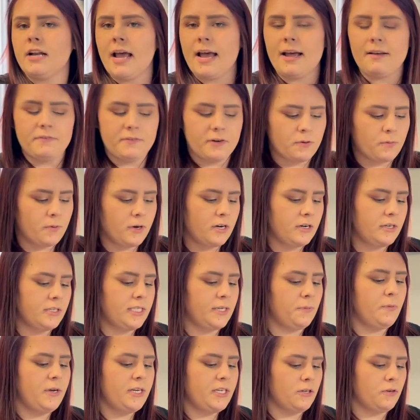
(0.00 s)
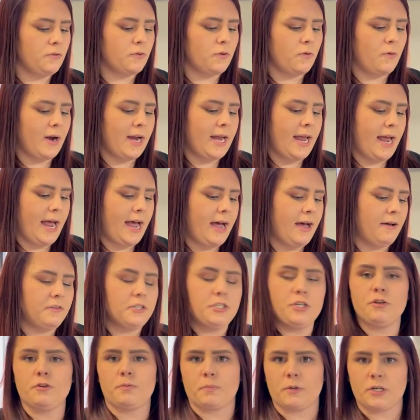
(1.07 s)
afterwards and we don't quite have a
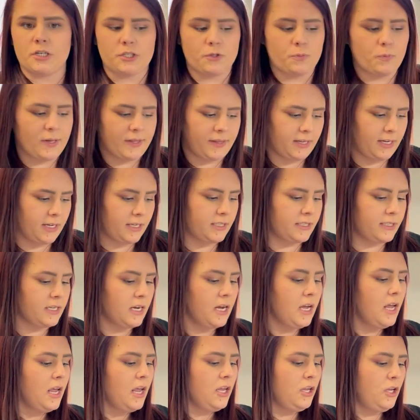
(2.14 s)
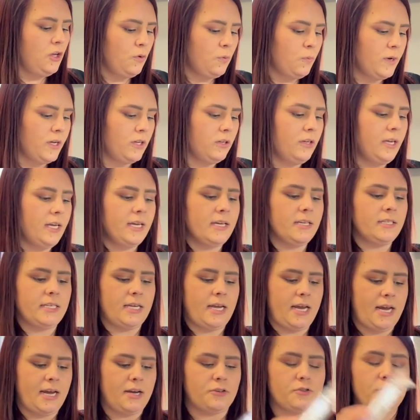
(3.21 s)
toothbrush with us. You will get
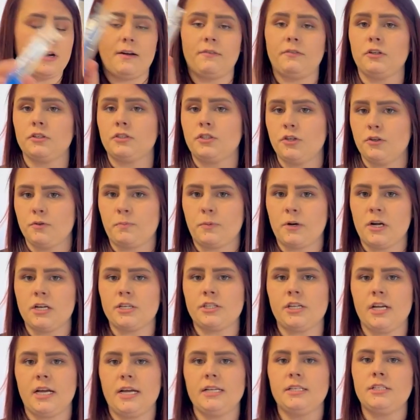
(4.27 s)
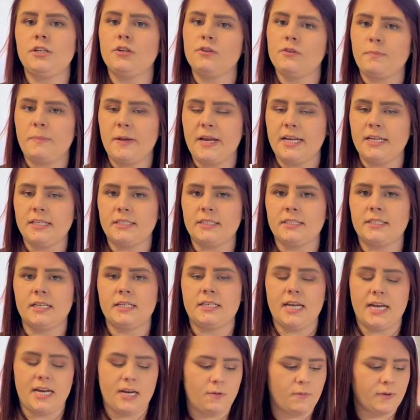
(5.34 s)
a travel toothbrush and toothpaste to
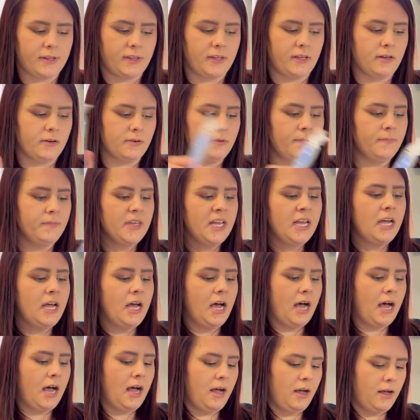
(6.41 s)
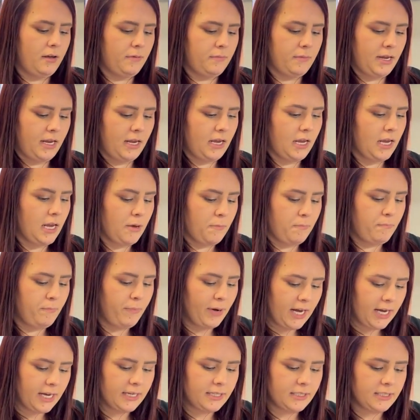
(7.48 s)
take with you.
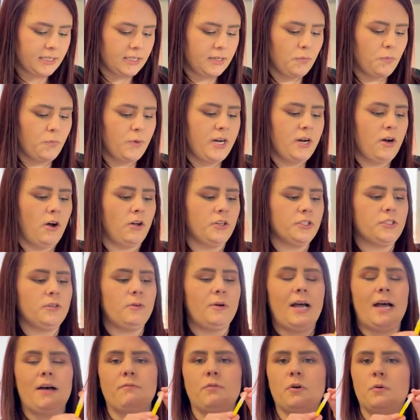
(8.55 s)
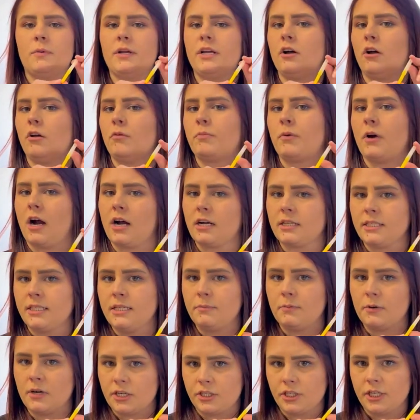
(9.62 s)
But we also have what we call proxy
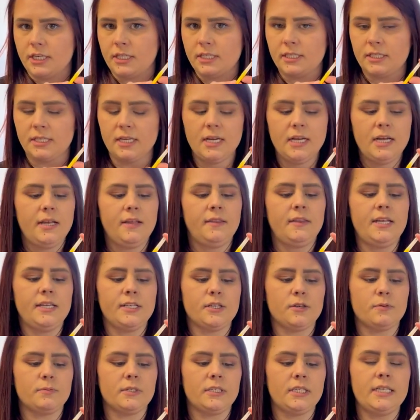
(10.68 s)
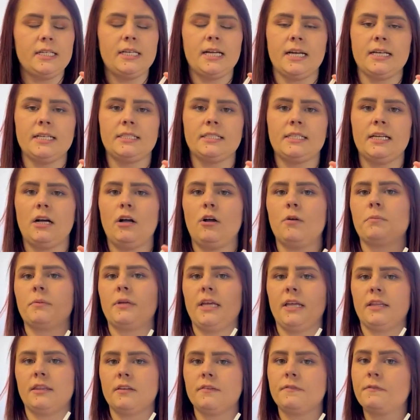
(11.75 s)
brushes. These are really nice to help
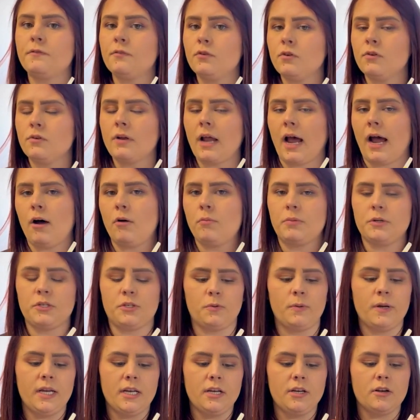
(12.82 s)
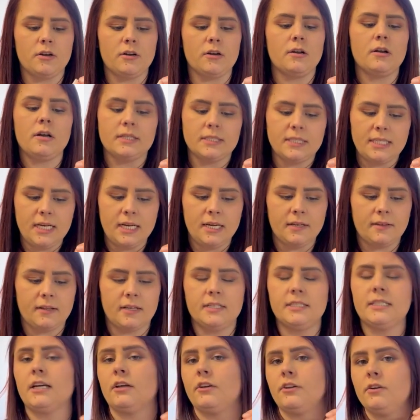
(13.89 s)
get the food out between your teeth
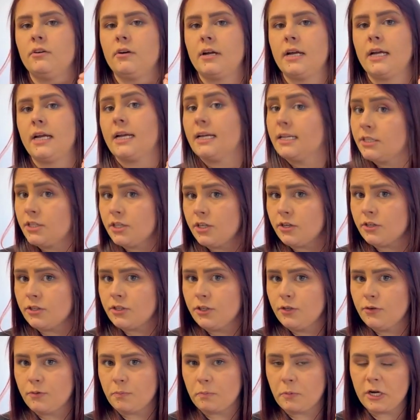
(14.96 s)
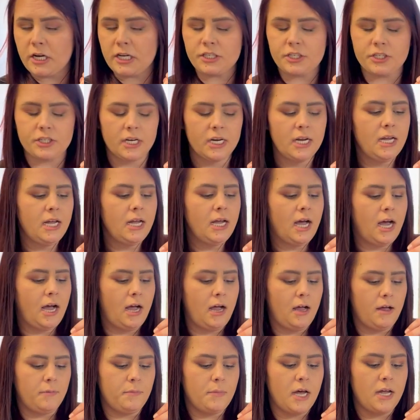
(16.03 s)
until you can get to your toothbrush.
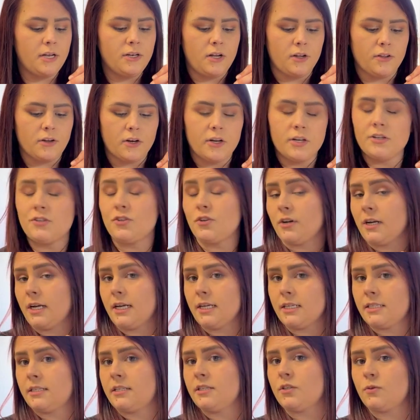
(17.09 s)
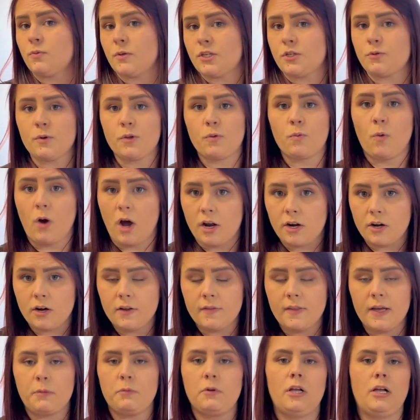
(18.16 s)
Another good trick is to swish with water.
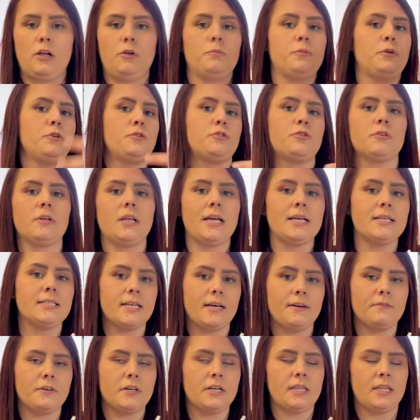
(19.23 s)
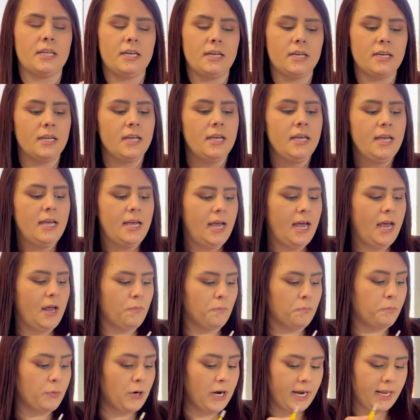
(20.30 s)
That will help neutralize everything
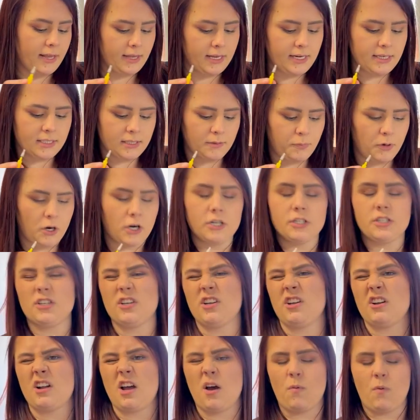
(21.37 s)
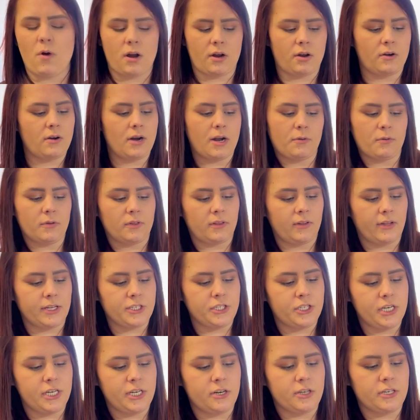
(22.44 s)
and break things apart so you're not walking around with
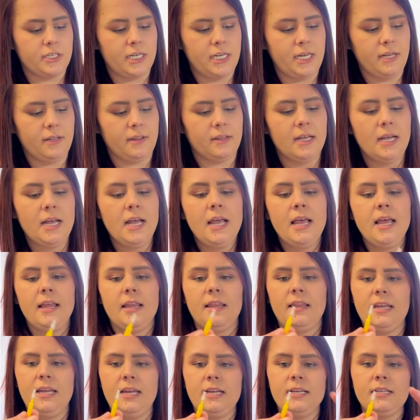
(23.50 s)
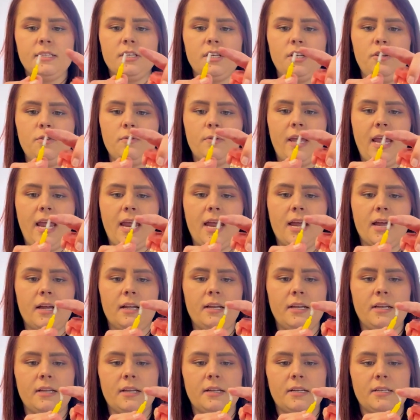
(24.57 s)
lunch in your teeth. These, you
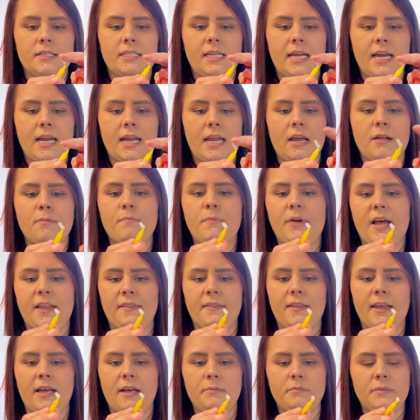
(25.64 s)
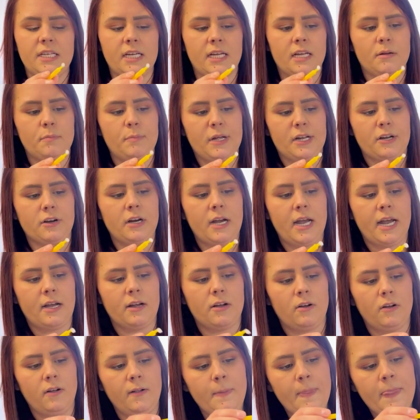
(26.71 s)
can take and bend them to get a better
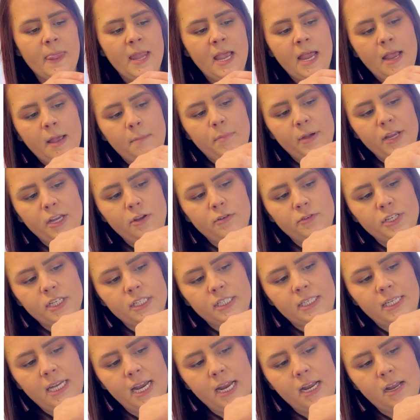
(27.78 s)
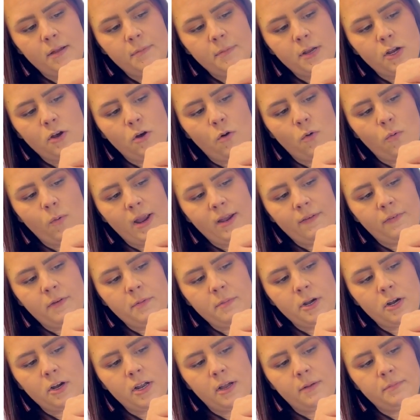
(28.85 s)
angle, but you just take them and go away from
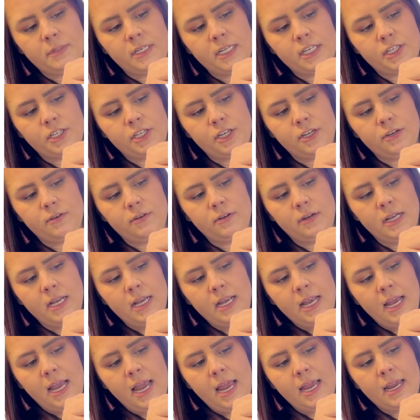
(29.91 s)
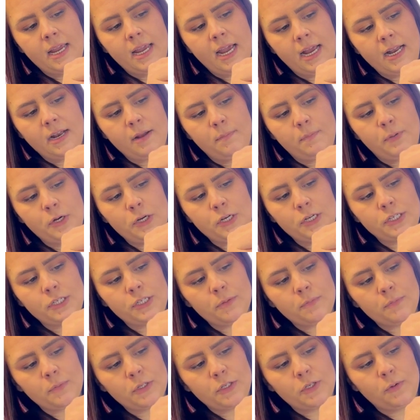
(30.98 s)
your gum tissue and kind of push
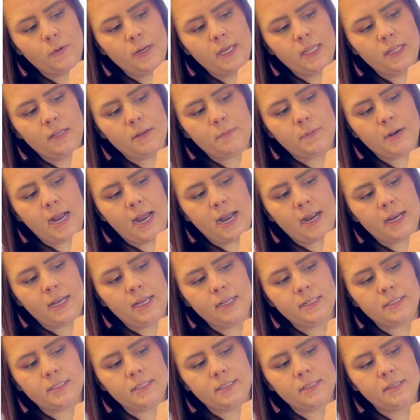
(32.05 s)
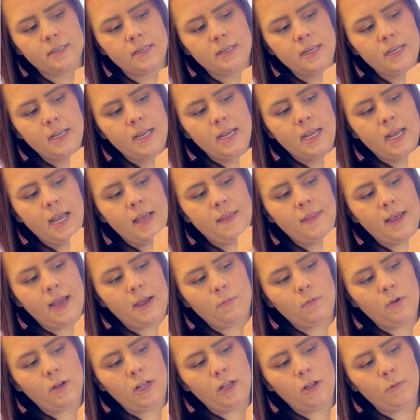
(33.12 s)
between the brackets, and that
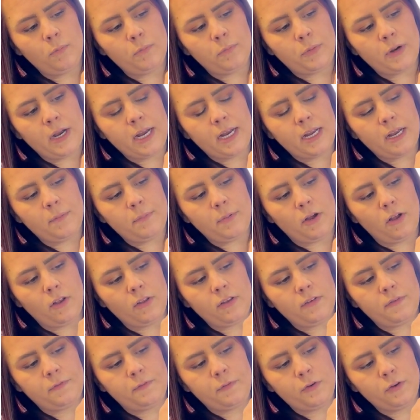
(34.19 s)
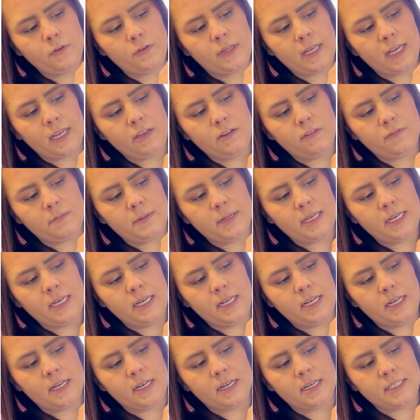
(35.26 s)
will help break up all the food that you've been
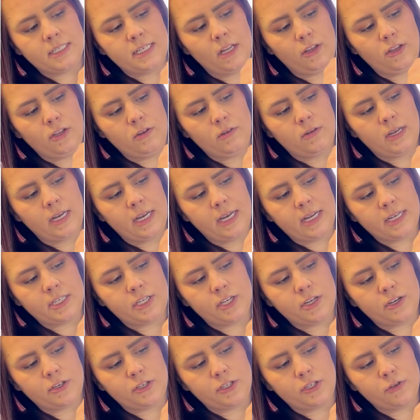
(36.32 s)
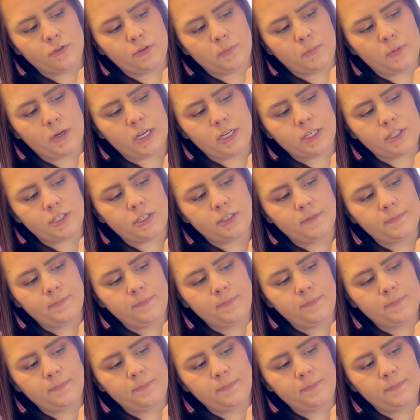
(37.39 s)
eating until you can get to your toothbrush.